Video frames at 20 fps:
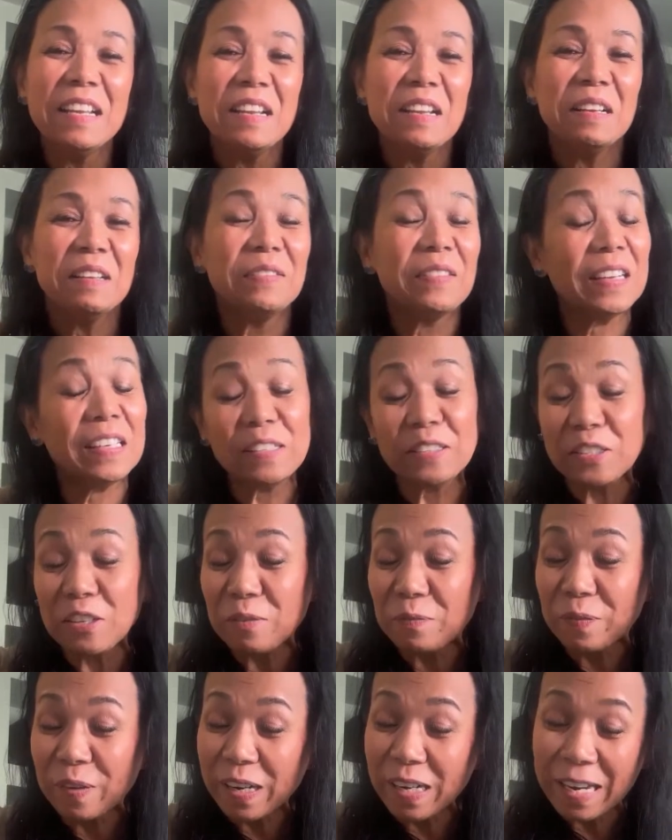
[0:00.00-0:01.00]
But
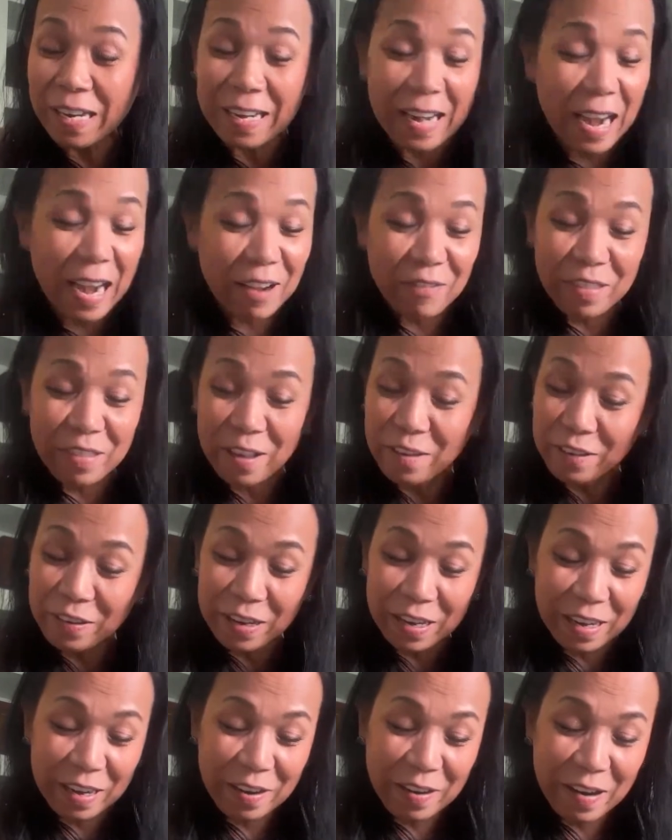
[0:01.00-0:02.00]
it's so pretty name
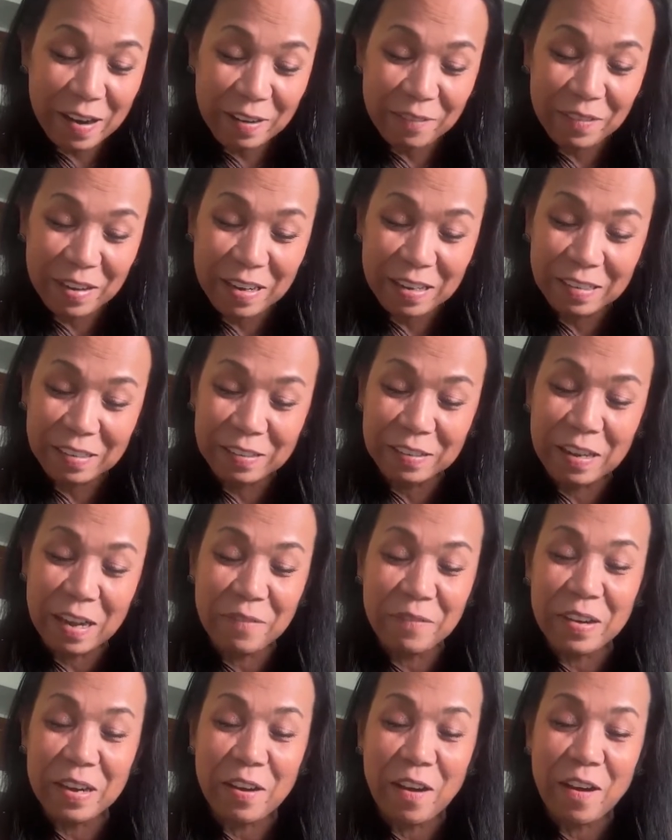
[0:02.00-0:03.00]
though, you know. I mean,
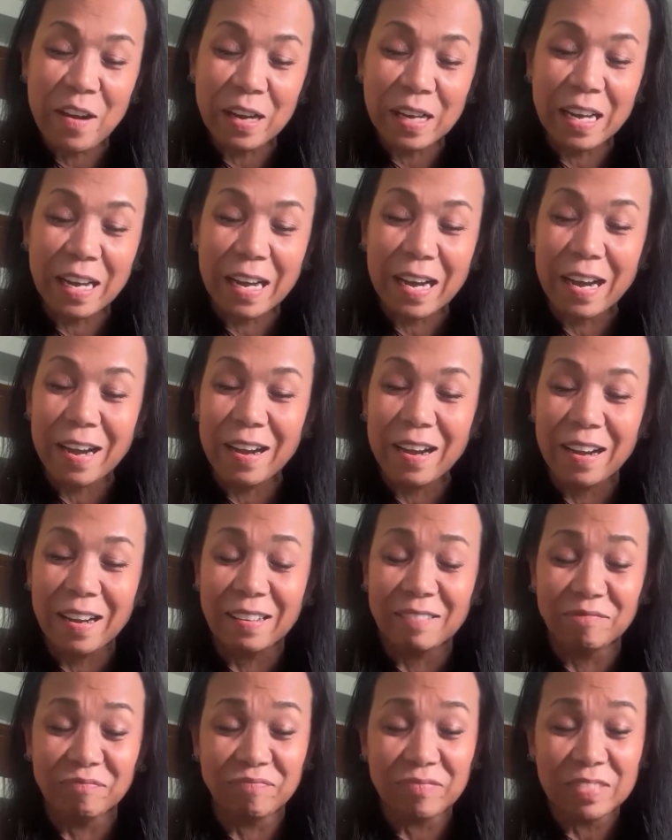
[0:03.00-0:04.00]
you're coming on
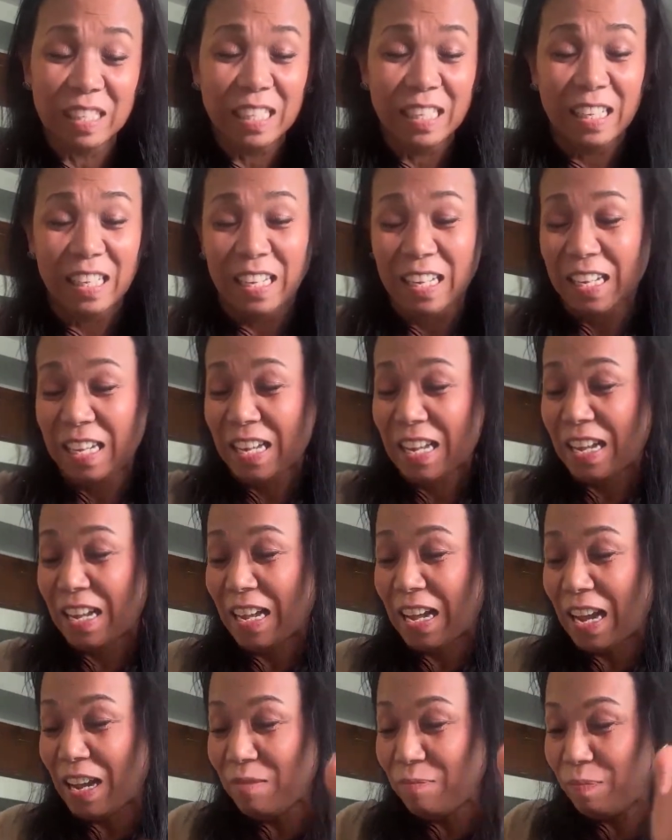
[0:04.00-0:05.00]
here, and
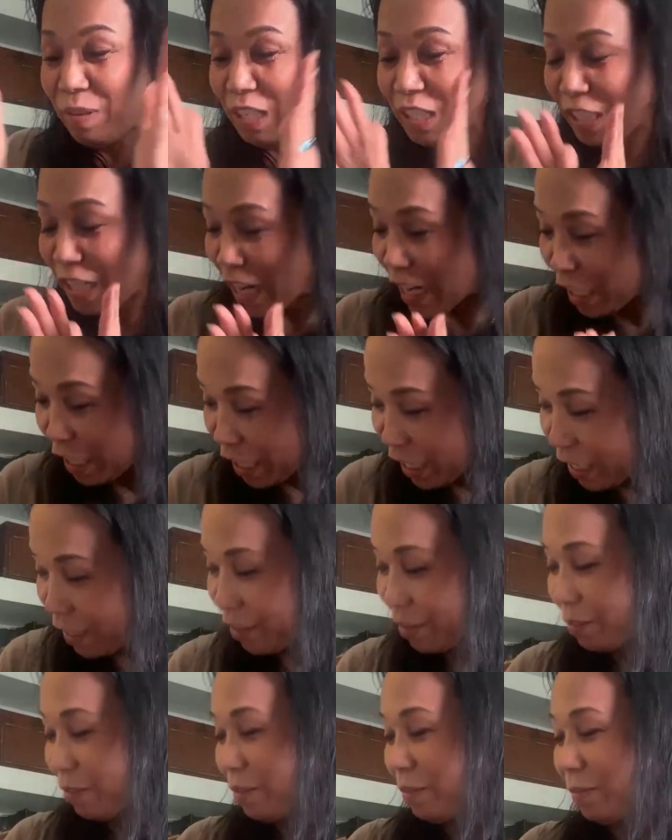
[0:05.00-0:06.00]
I appreciate
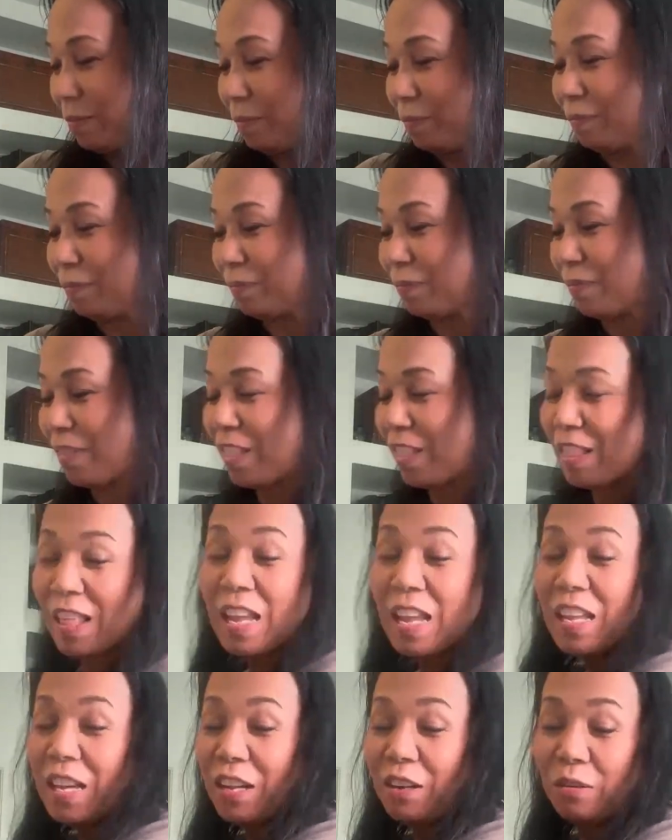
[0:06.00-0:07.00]
you.
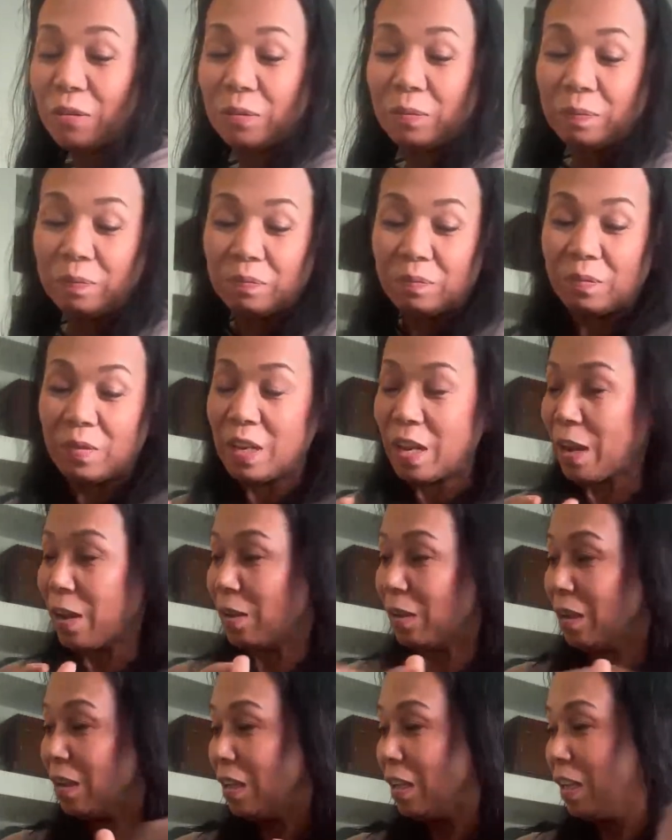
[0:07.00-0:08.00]
Thank you.
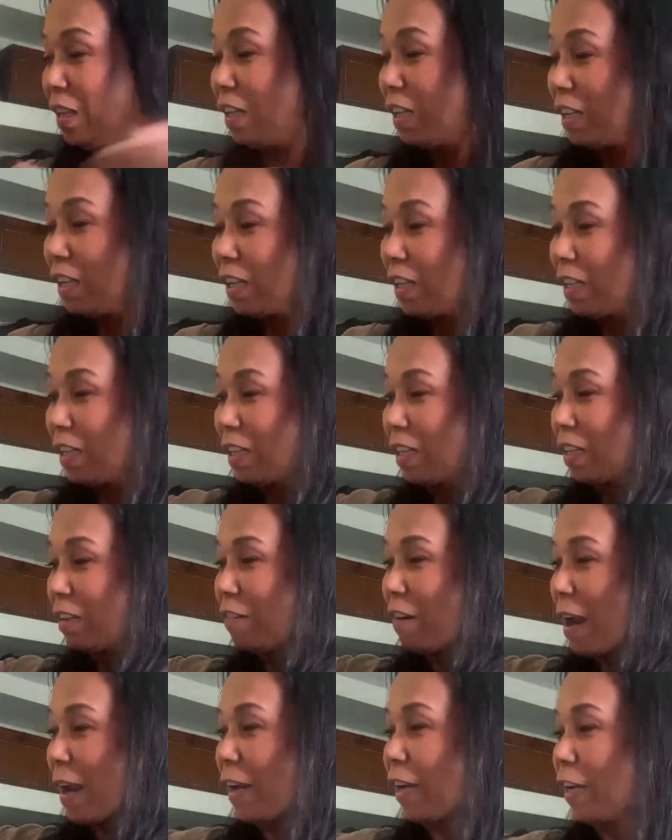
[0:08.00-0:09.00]
Okay.
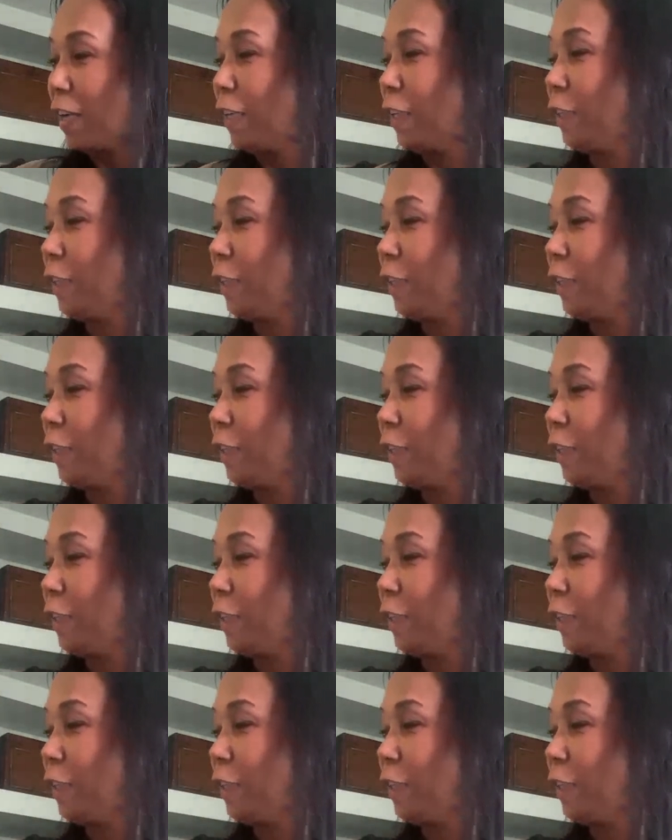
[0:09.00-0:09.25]
All right.